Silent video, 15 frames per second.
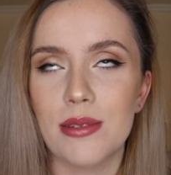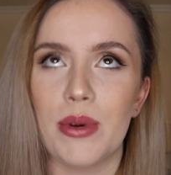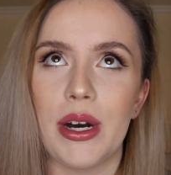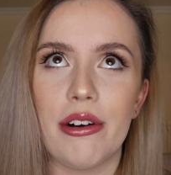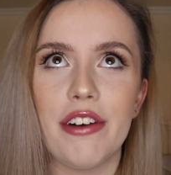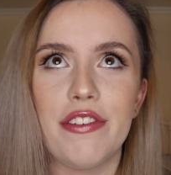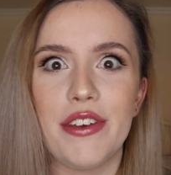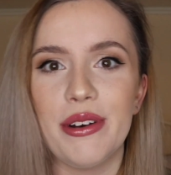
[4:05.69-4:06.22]

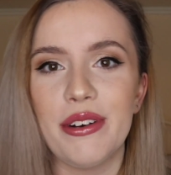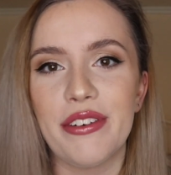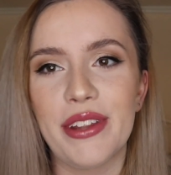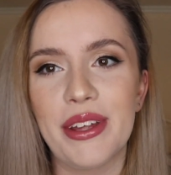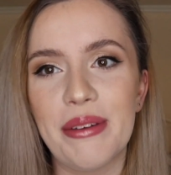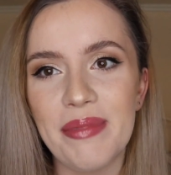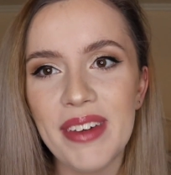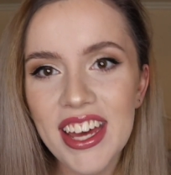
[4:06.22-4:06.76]
well, a few of
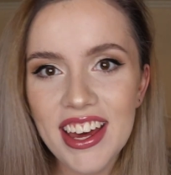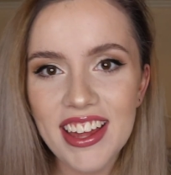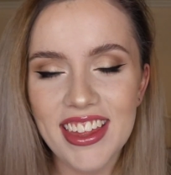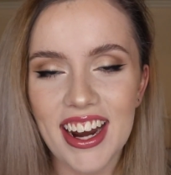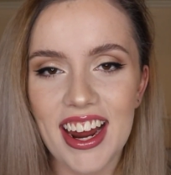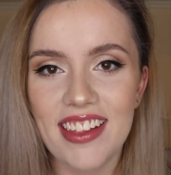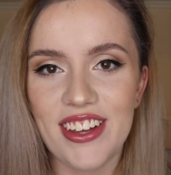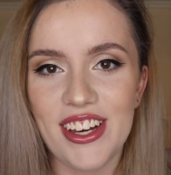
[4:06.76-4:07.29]
them that
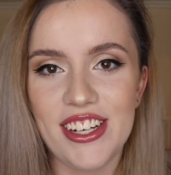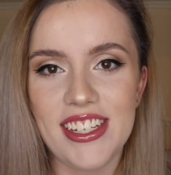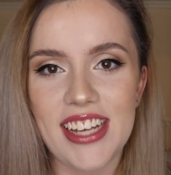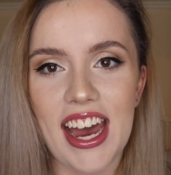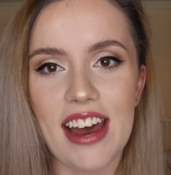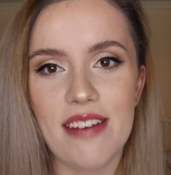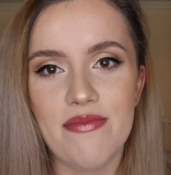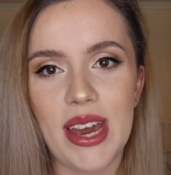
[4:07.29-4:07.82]
I learned
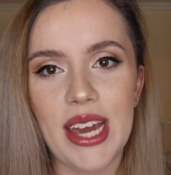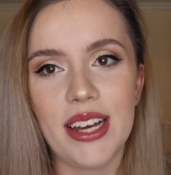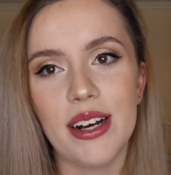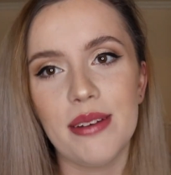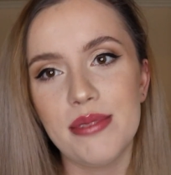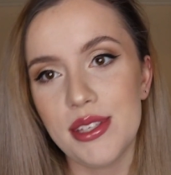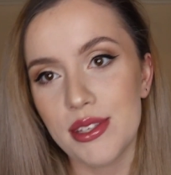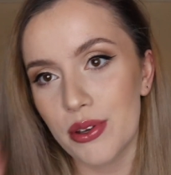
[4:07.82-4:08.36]
at
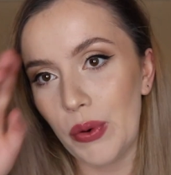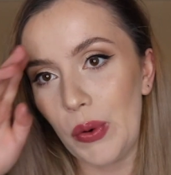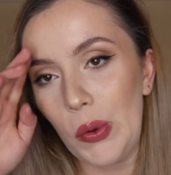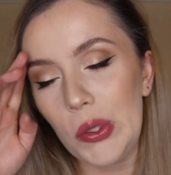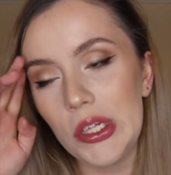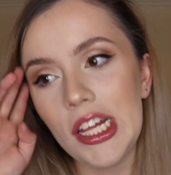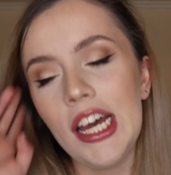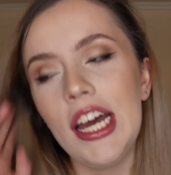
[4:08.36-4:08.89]
makeup
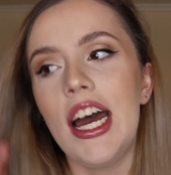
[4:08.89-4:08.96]
school.